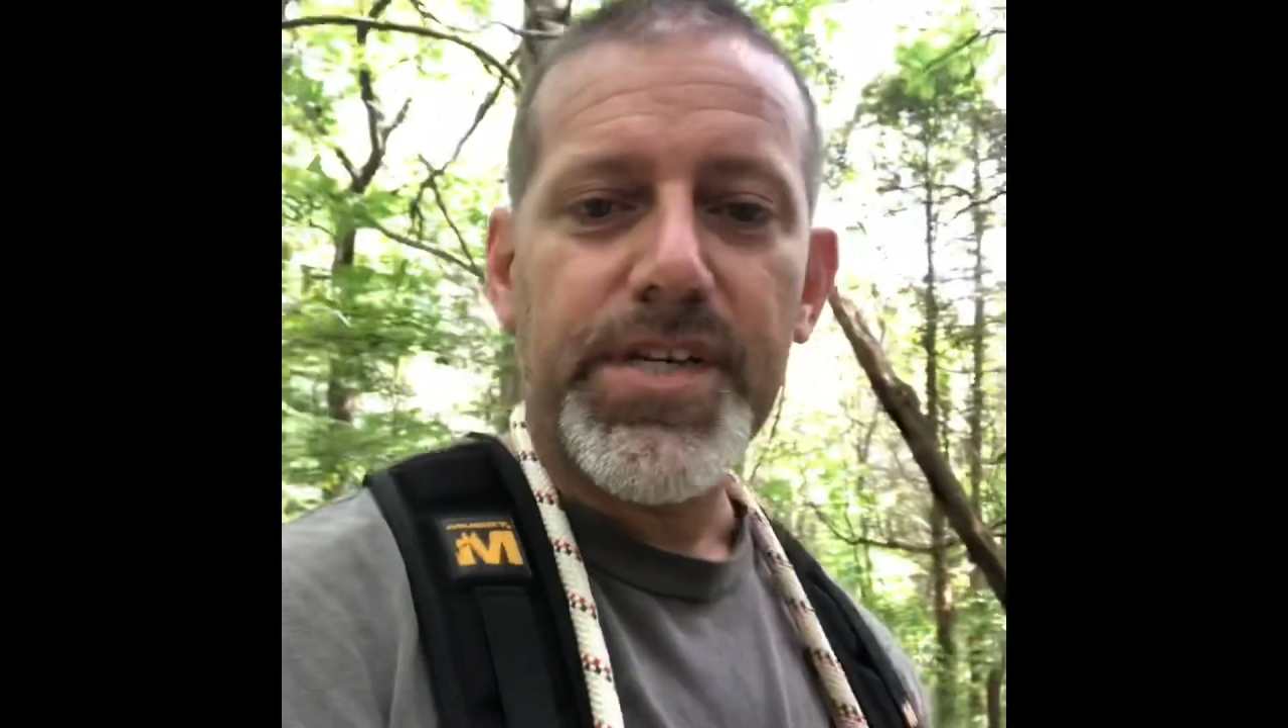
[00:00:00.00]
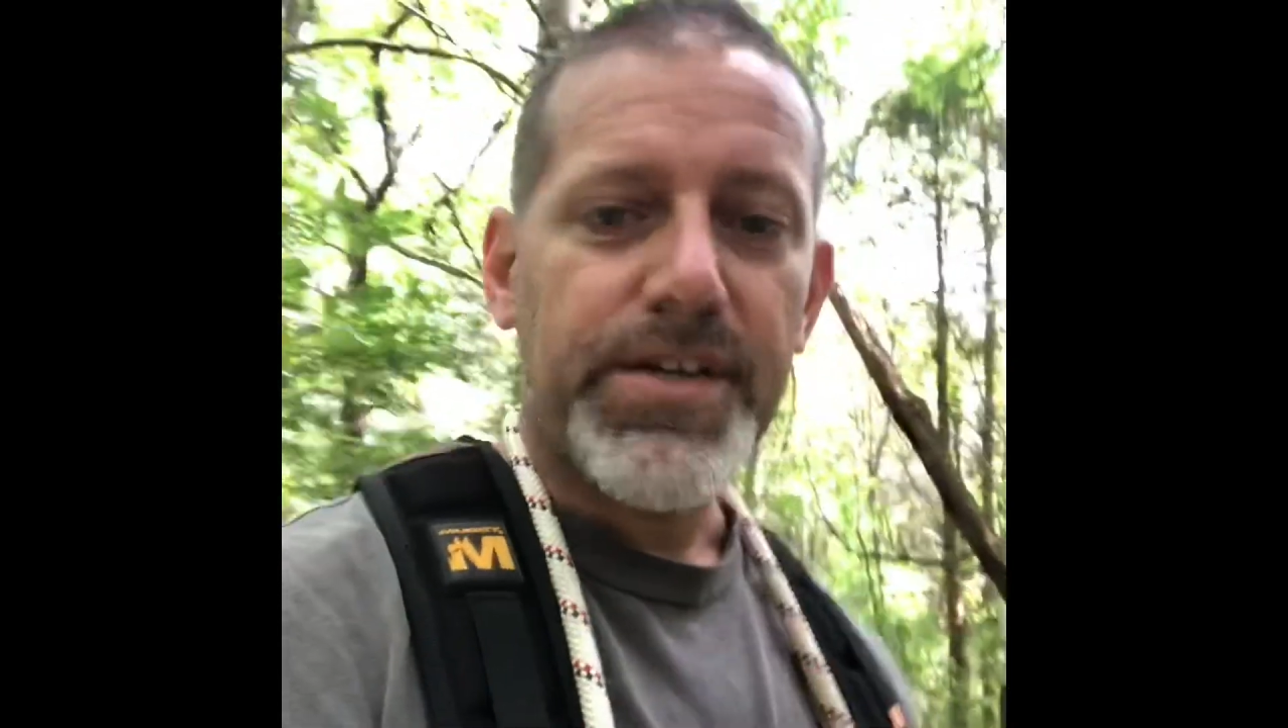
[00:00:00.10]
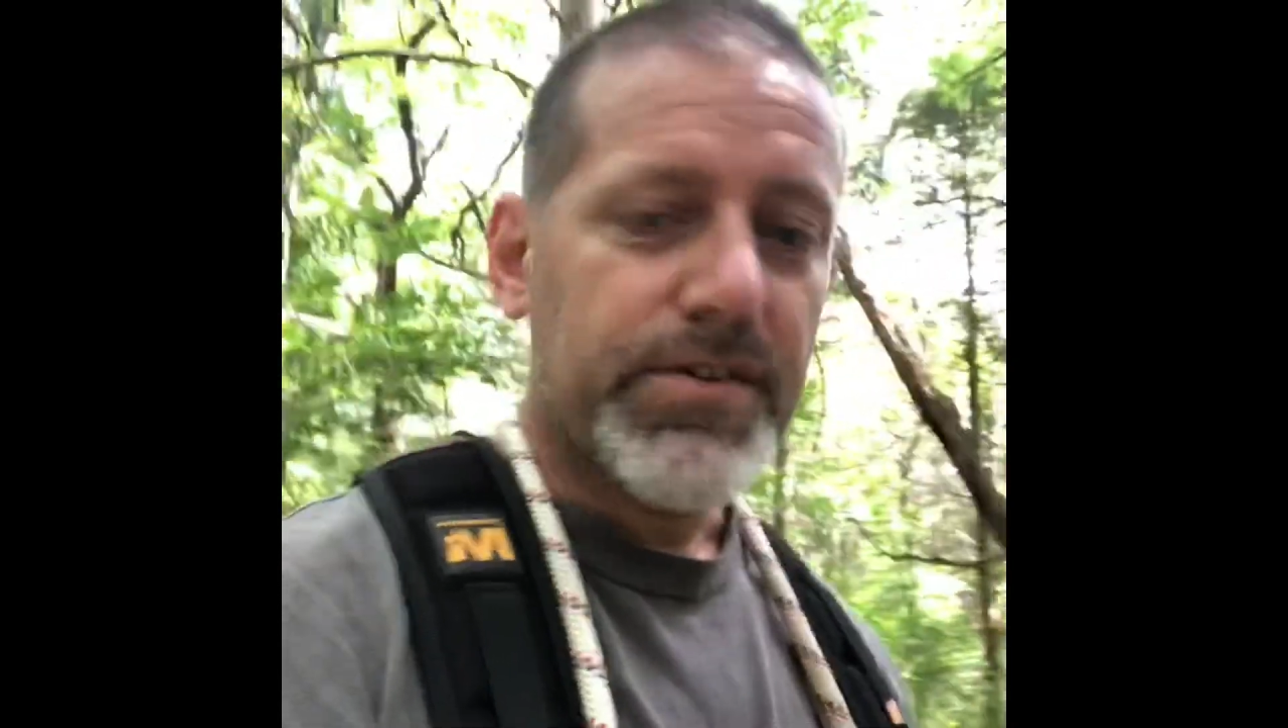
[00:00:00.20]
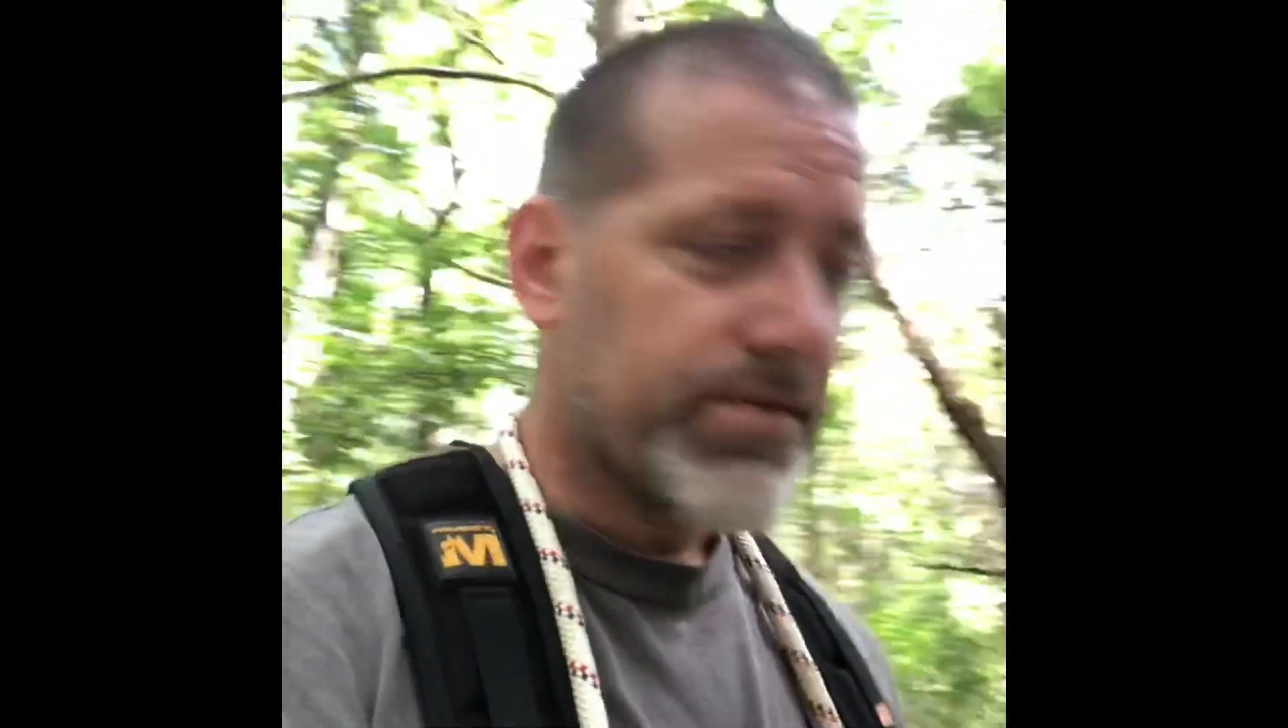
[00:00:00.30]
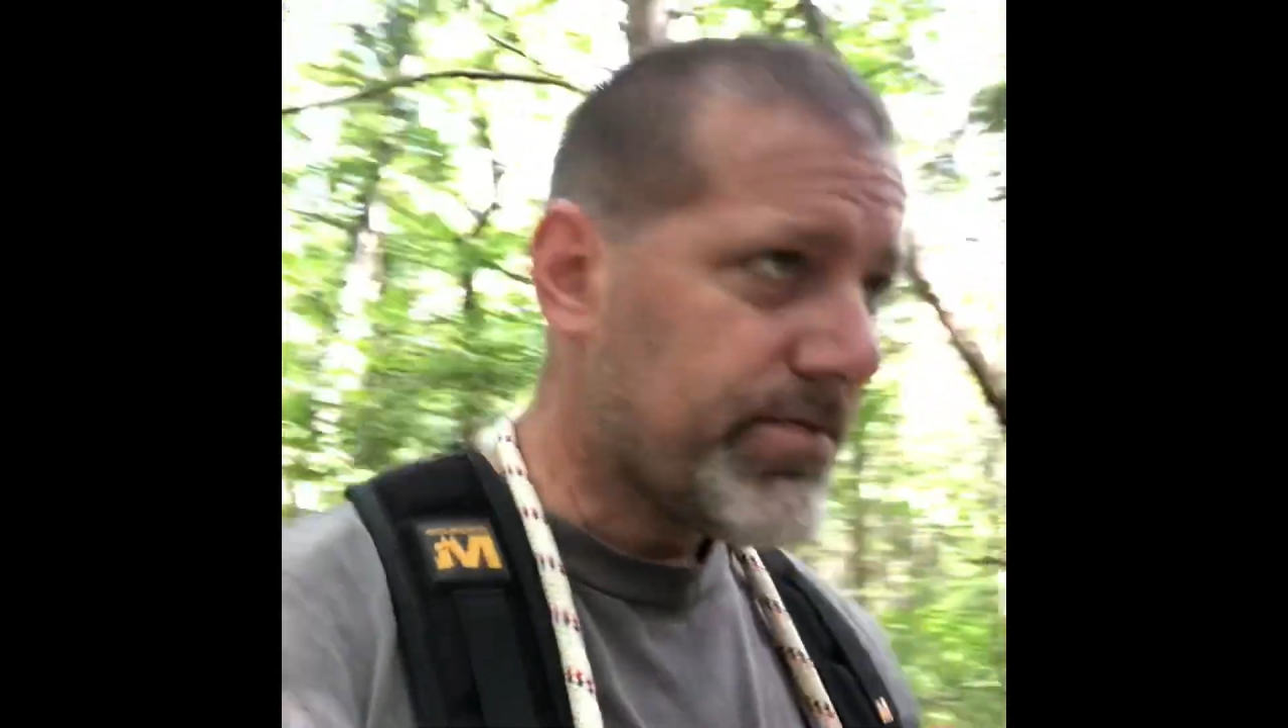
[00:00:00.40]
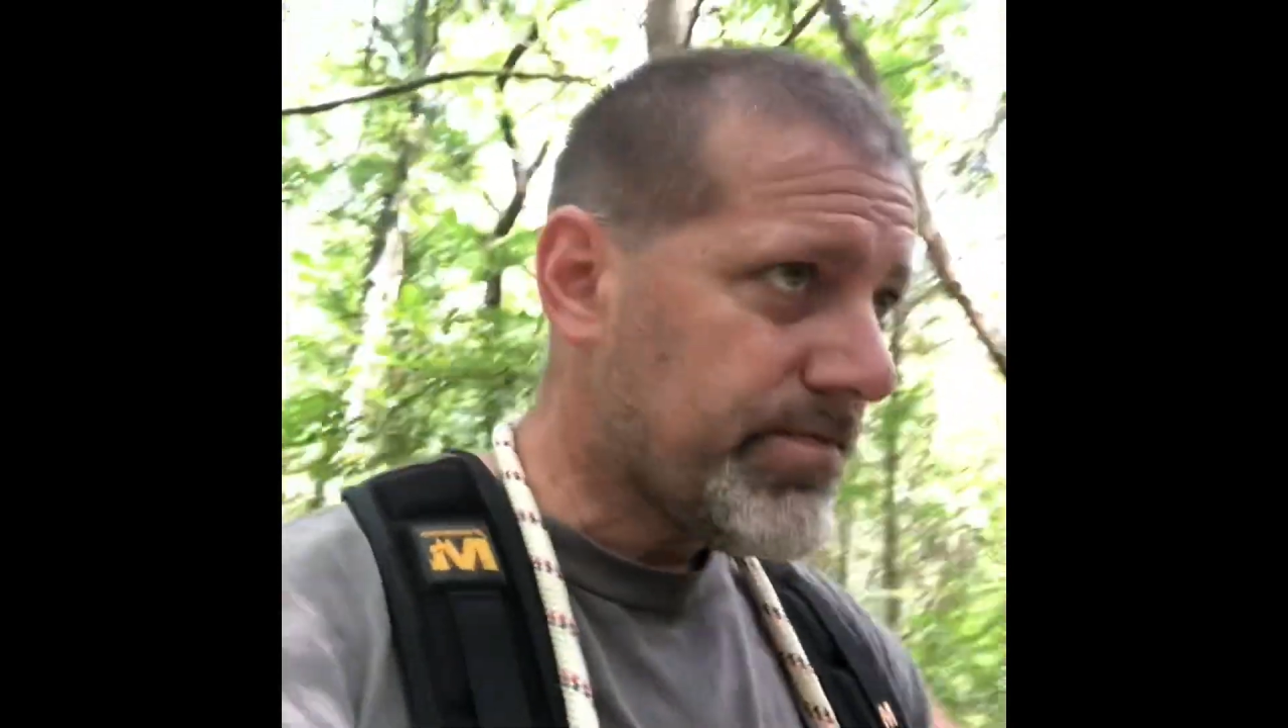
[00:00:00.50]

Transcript: here.